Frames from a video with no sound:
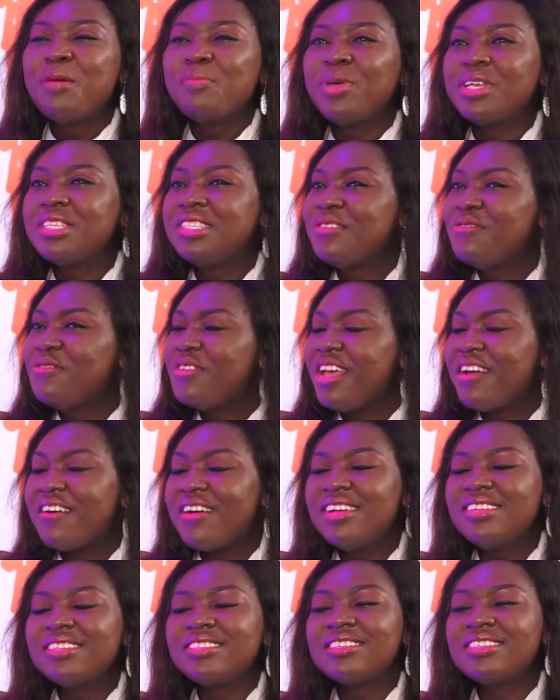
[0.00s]

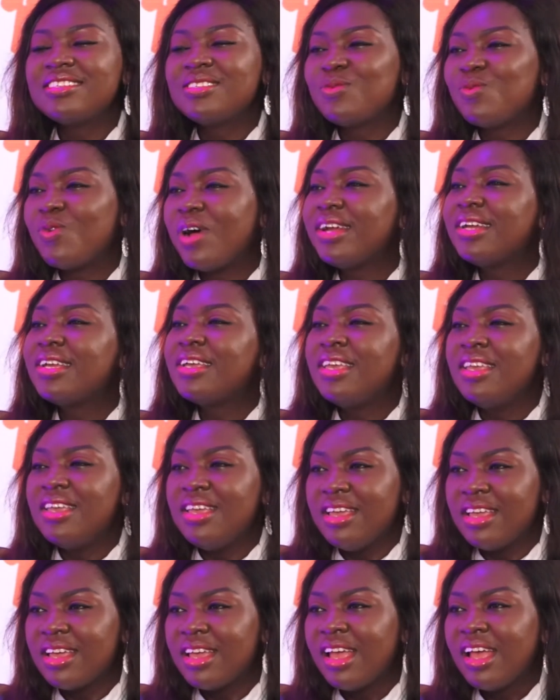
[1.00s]
Perseverance is one
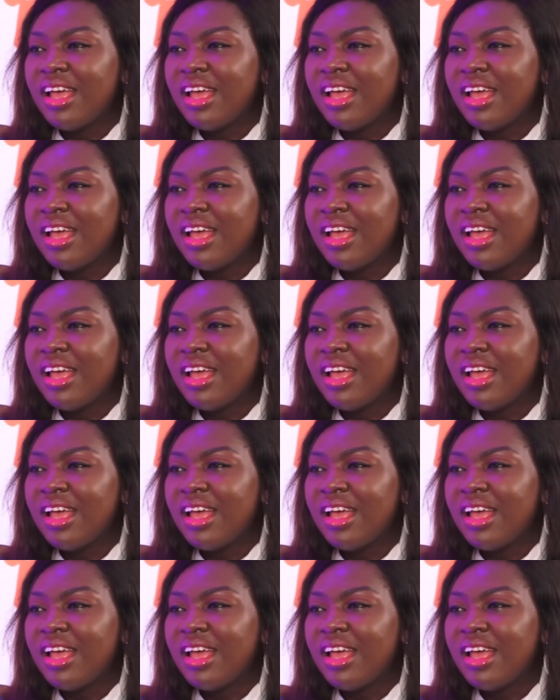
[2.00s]
key,